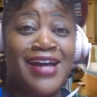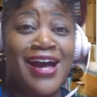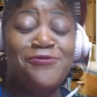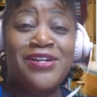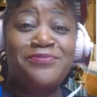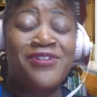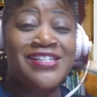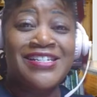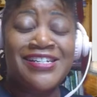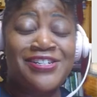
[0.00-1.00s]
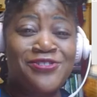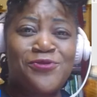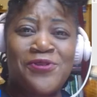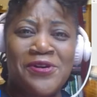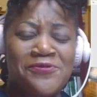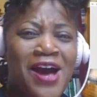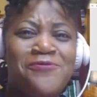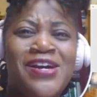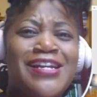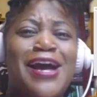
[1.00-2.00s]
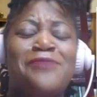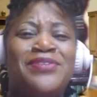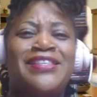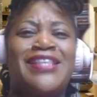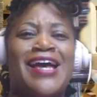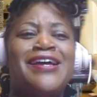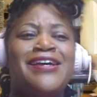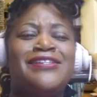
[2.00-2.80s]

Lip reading: I won a presidential award. Why wouldn't I put that?